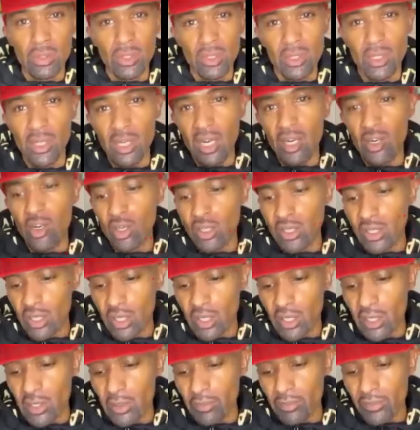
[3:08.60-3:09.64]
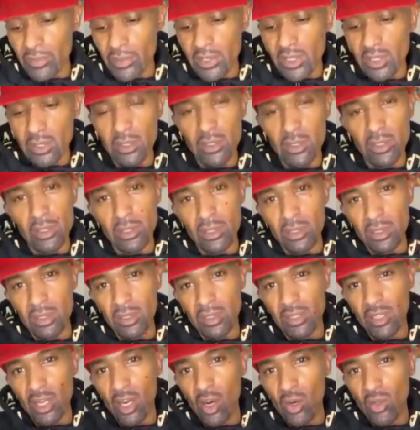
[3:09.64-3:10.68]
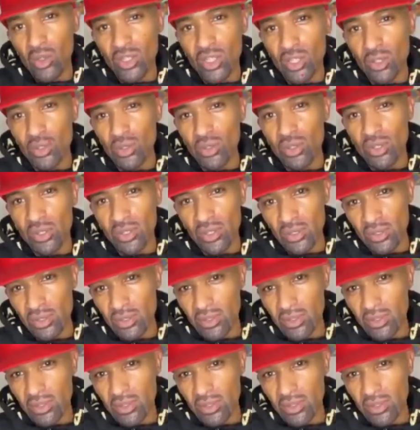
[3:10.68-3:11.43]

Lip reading: I got the O2s.